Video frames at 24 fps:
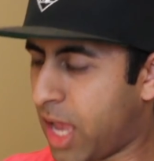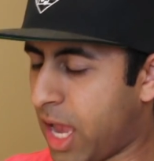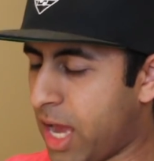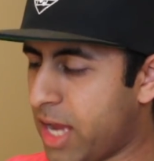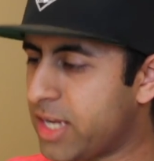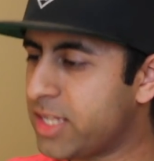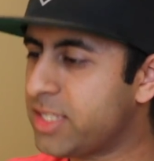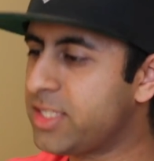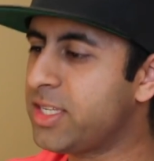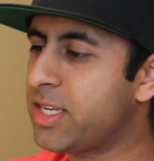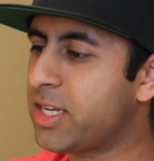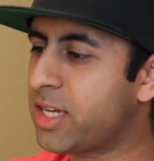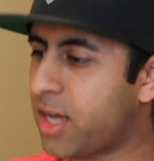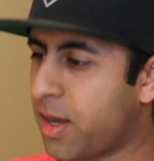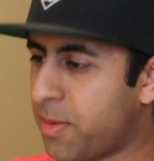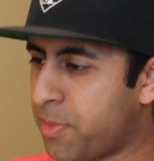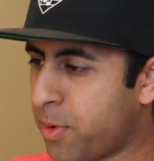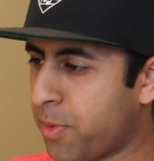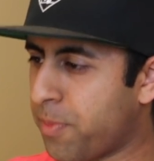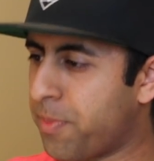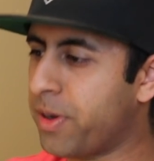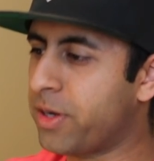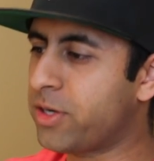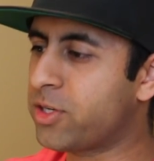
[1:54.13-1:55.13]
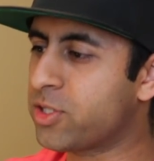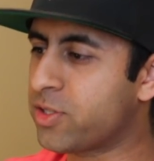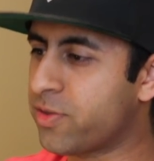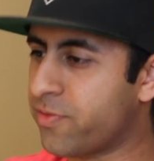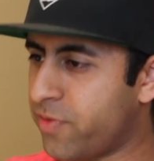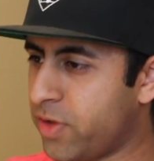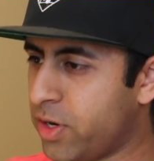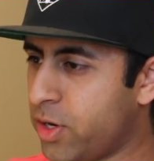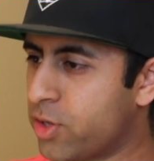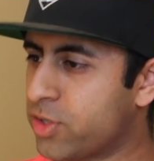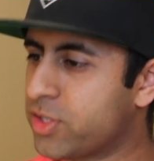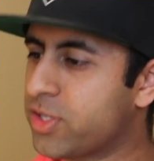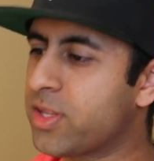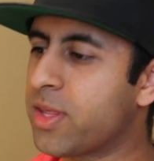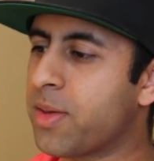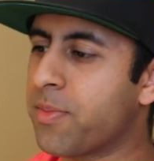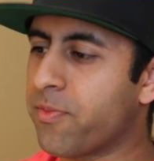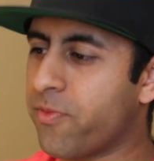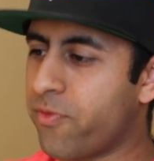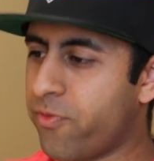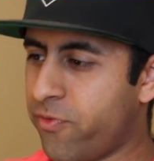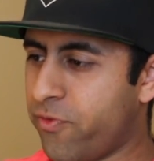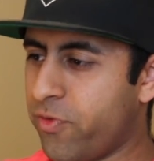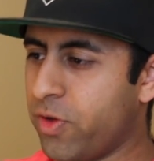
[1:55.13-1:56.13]
I did see a couple of pictures and videos of
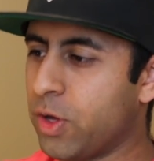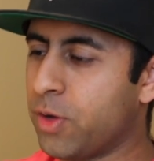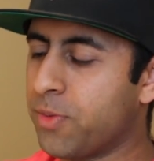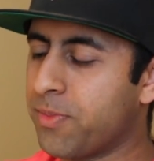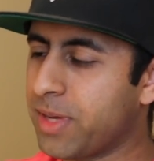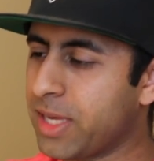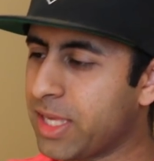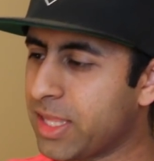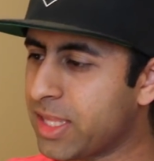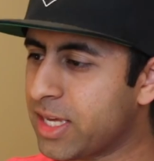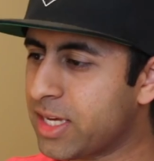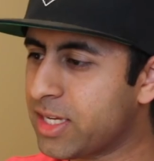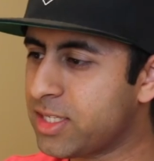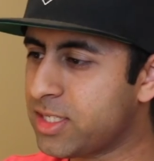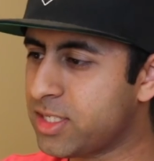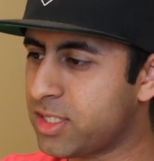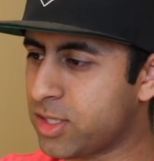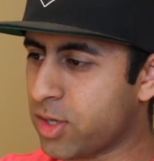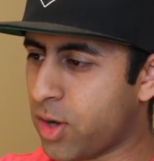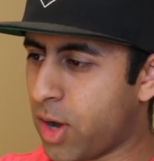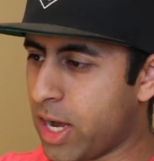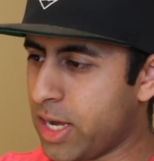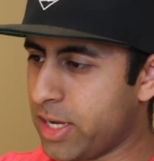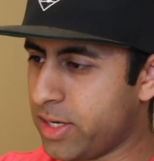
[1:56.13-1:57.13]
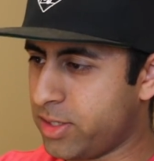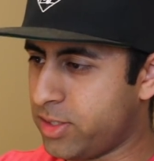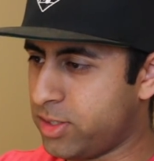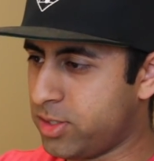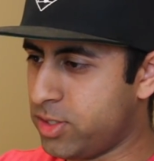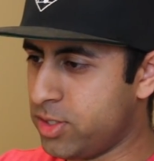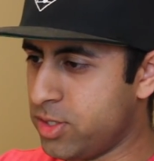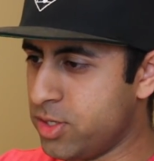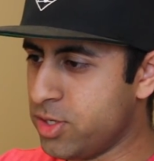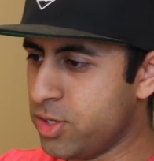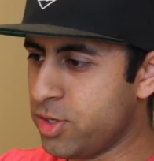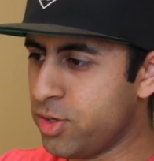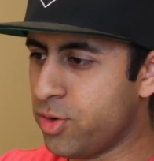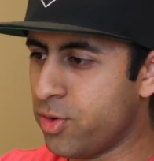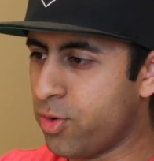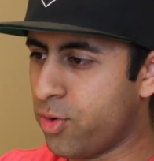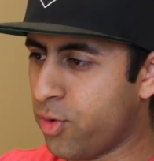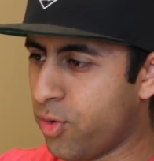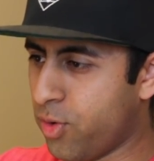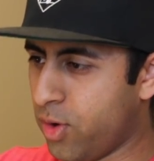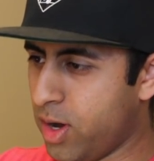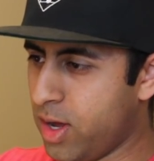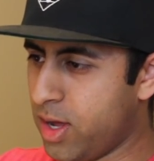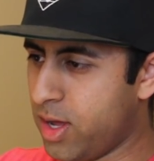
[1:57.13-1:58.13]
them filming this, so I
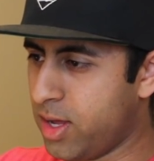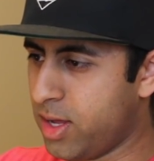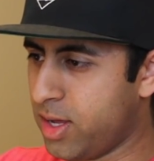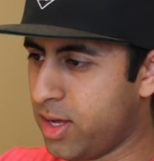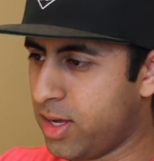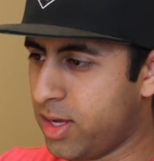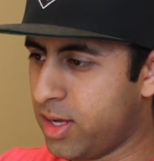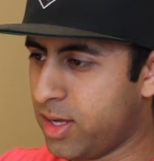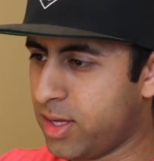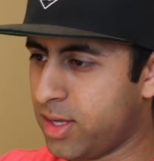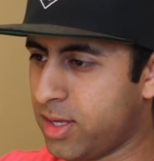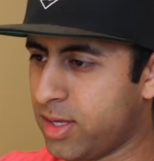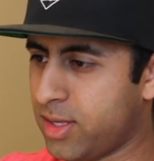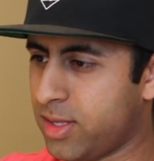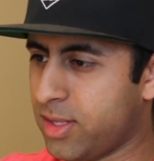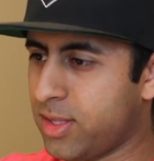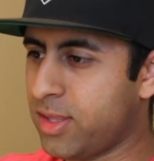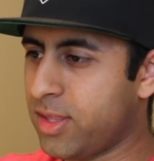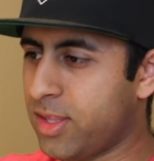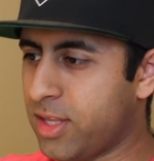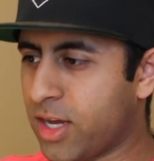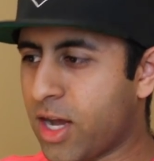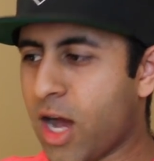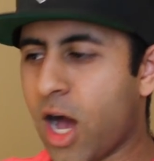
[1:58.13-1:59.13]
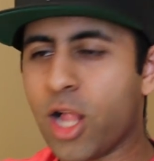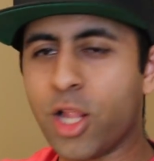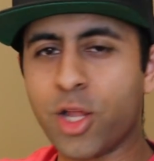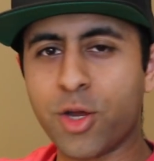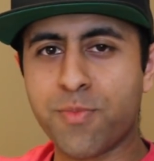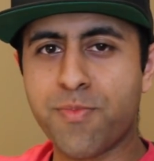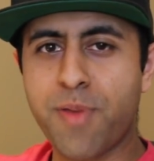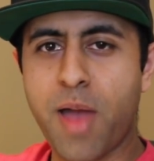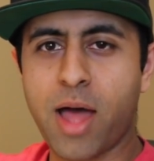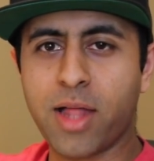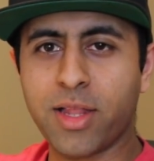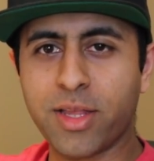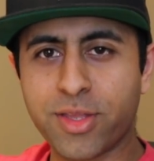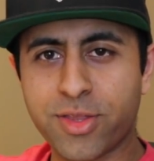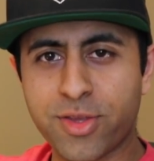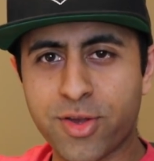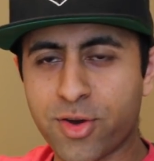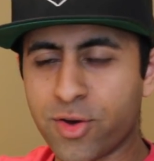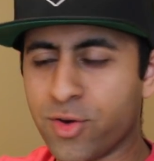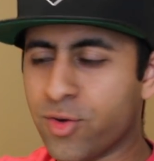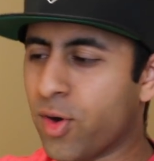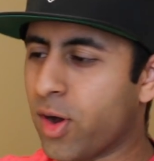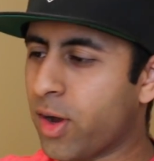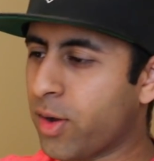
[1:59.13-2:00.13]
knew the color palette they
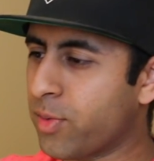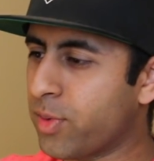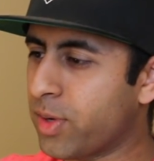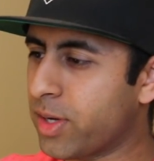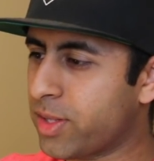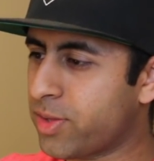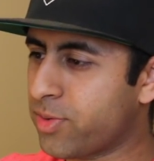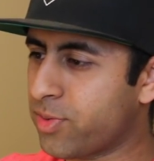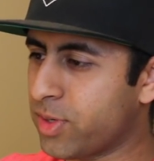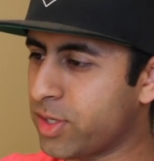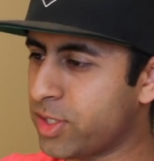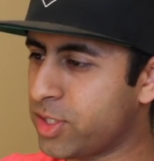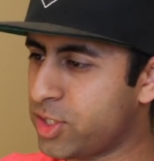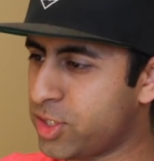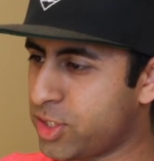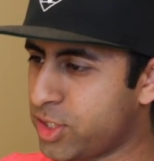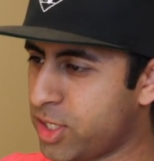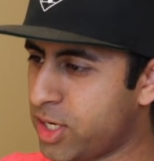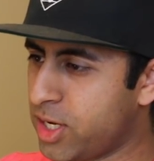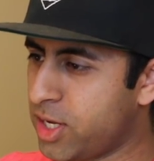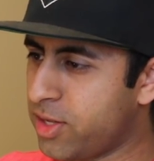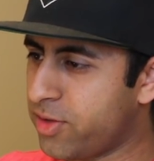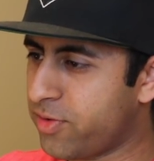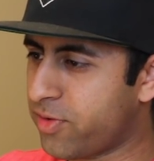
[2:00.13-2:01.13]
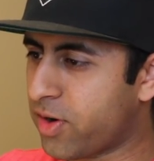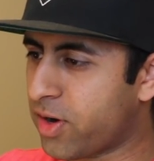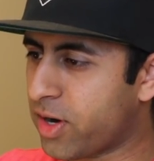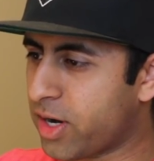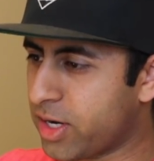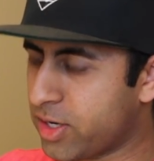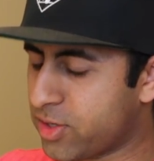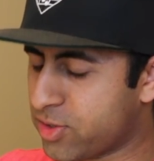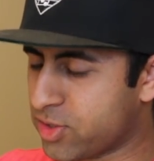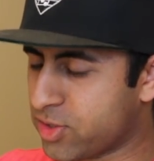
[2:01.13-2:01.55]
were going with, which very